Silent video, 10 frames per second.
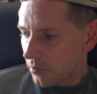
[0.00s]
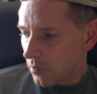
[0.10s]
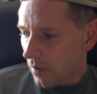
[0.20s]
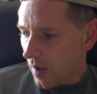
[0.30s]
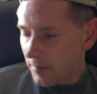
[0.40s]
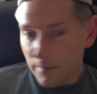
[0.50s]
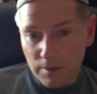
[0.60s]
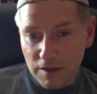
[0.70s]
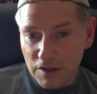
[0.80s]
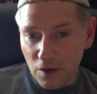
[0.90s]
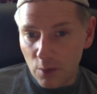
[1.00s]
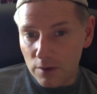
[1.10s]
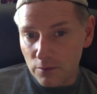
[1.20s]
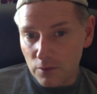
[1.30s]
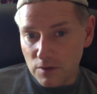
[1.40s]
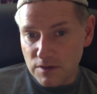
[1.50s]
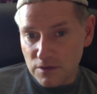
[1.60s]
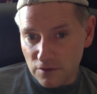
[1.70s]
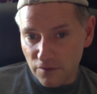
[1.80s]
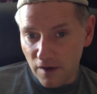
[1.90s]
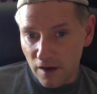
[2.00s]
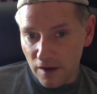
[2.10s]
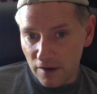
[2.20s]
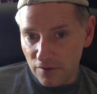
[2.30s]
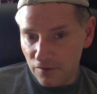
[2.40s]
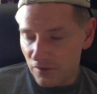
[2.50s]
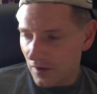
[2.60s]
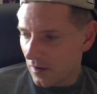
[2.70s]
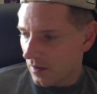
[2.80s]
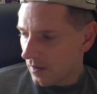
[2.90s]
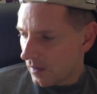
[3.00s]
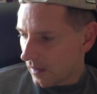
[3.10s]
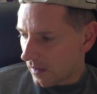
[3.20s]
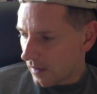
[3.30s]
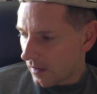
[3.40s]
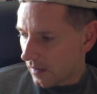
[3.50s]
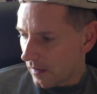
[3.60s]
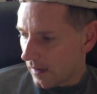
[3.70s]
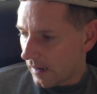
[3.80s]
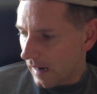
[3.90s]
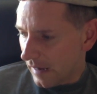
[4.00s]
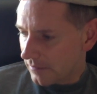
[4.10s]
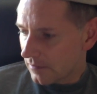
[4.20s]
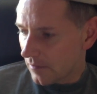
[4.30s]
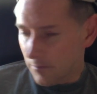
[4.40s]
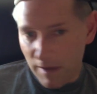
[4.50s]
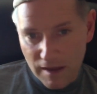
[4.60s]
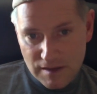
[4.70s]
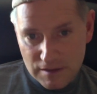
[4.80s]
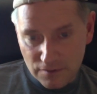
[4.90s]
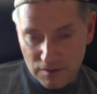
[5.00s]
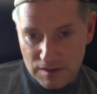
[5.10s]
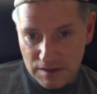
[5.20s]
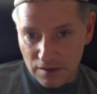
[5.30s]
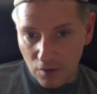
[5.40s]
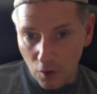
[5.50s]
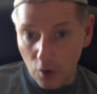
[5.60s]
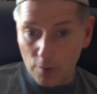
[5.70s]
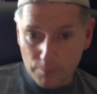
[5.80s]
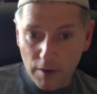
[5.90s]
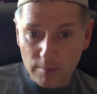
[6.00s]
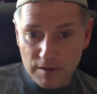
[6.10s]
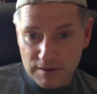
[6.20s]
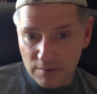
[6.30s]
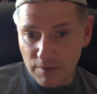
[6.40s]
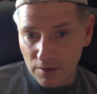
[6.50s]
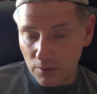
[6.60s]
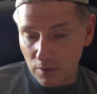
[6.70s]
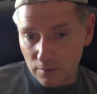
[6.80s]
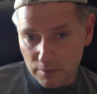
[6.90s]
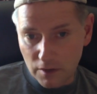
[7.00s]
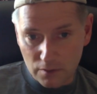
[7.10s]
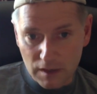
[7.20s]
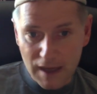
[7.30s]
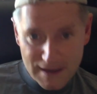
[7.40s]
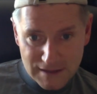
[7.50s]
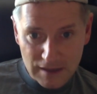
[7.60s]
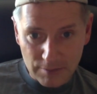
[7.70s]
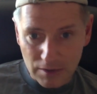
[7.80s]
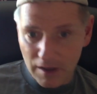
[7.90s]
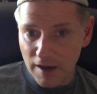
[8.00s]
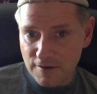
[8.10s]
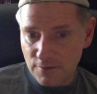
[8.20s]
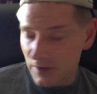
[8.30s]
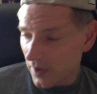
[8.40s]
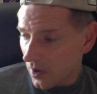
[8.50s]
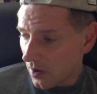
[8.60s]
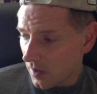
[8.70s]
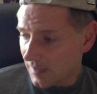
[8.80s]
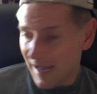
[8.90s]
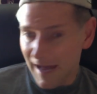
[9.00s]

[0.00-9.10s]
Probably no one will survive uh, at the base of this hill, or probably somebody will. The last couple of guys will get caught